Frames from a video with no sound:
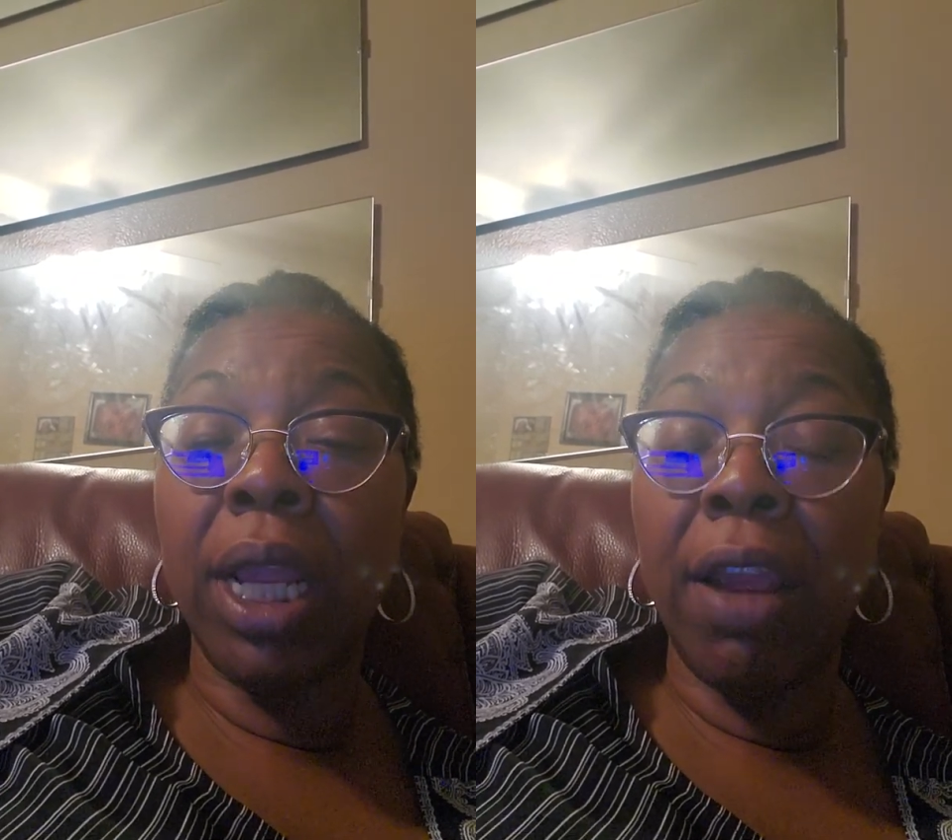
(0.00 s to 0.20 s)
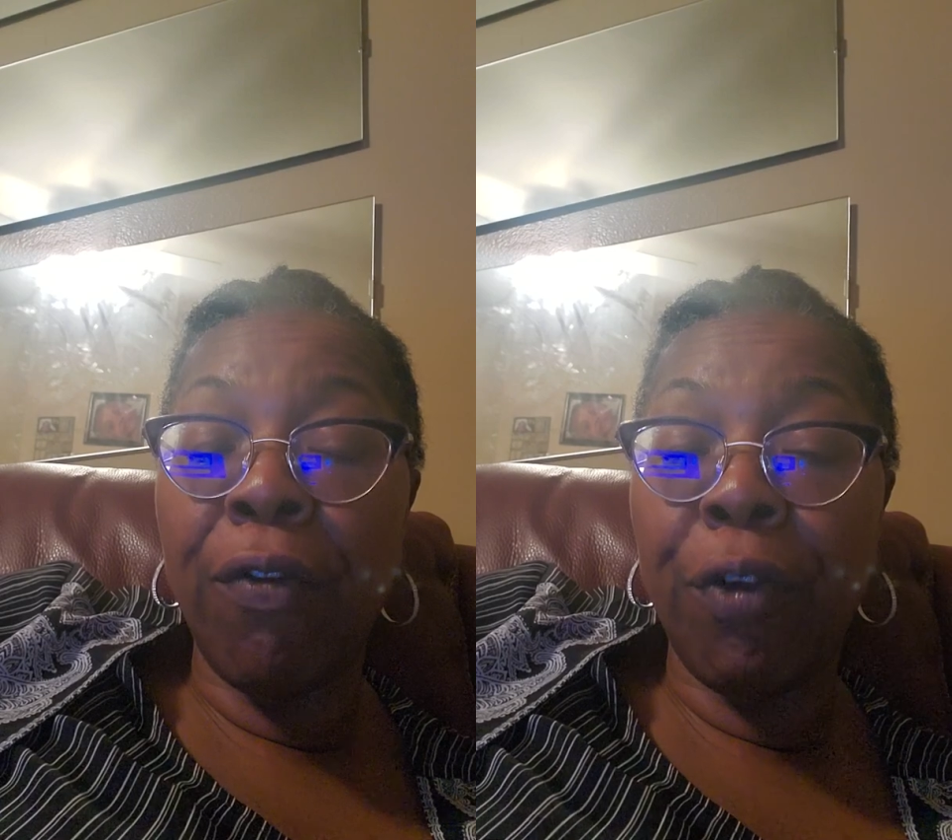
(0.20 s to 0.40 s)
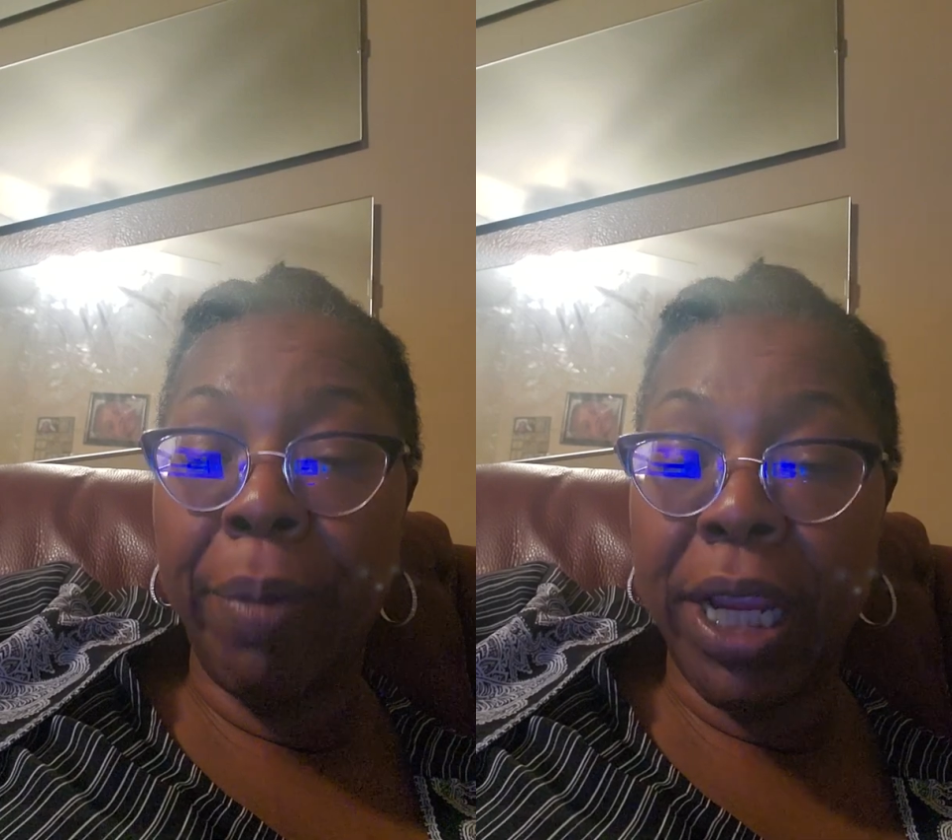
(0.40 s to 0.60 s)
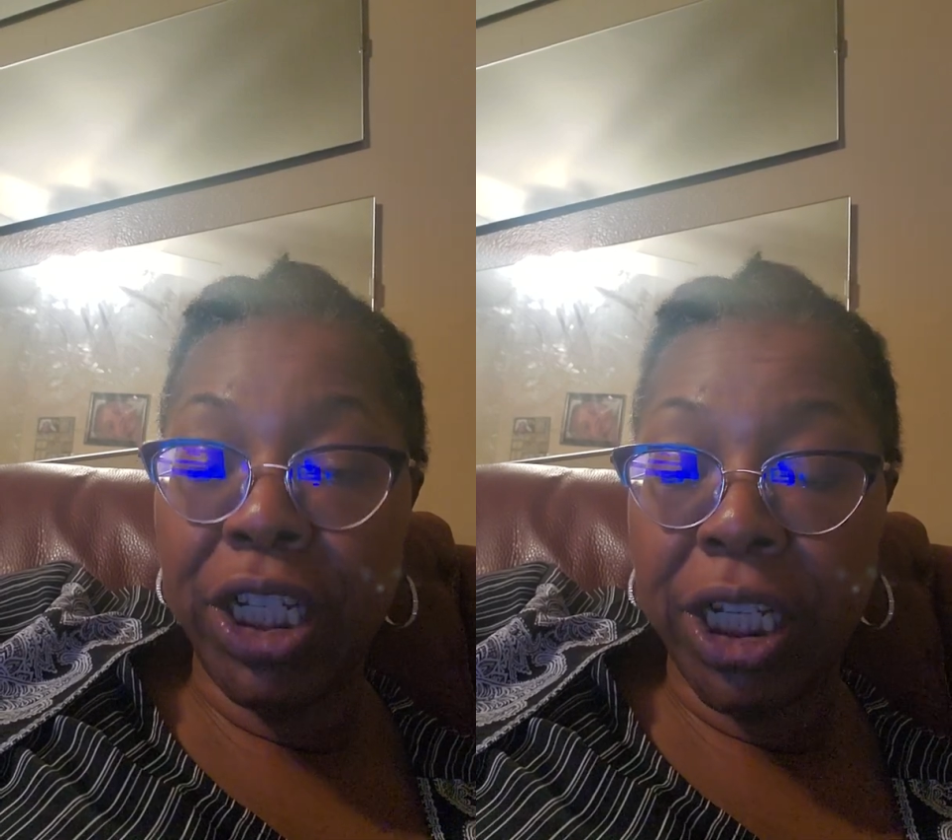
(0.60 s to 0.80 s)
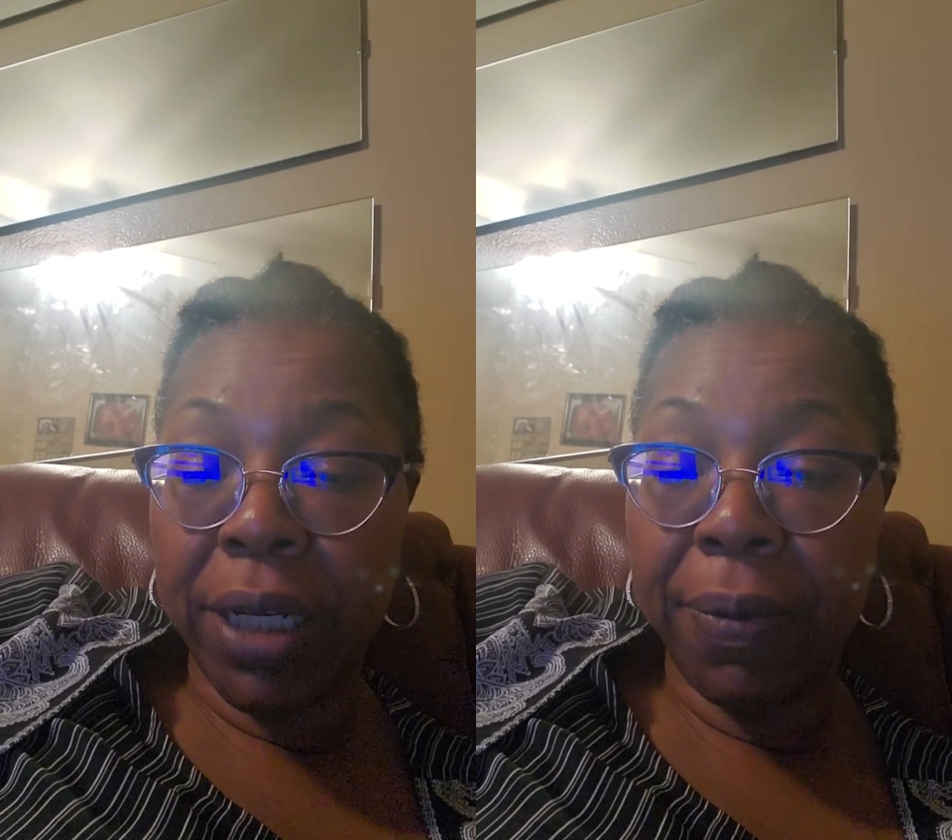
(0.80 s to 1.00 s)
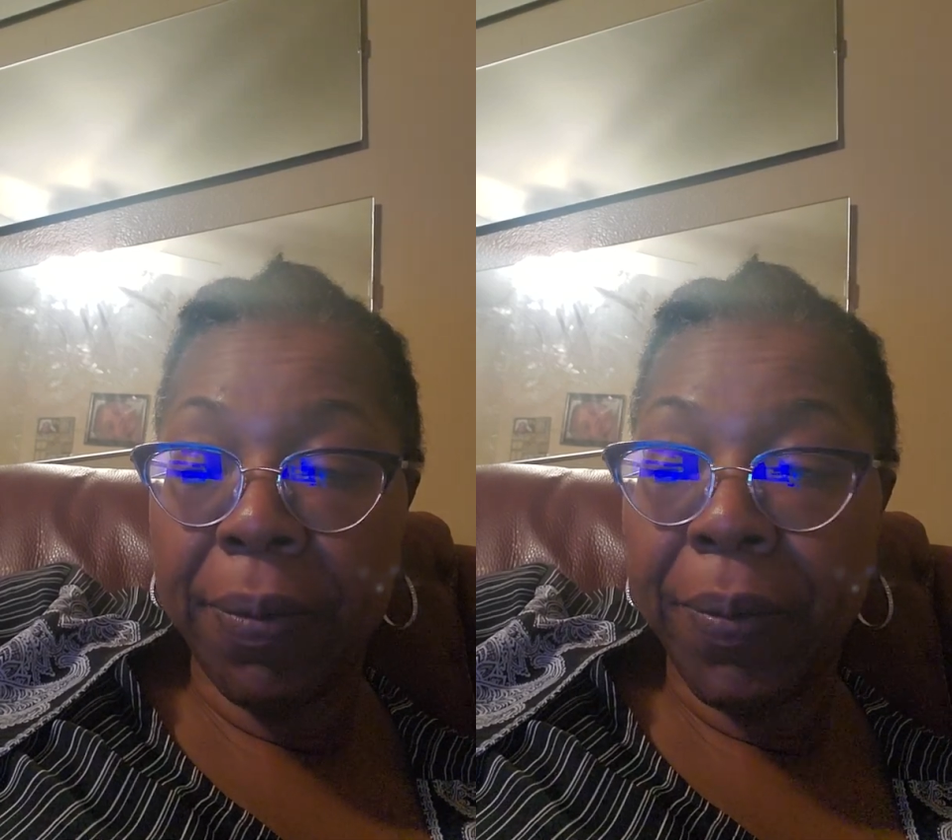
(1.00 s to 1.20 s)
information.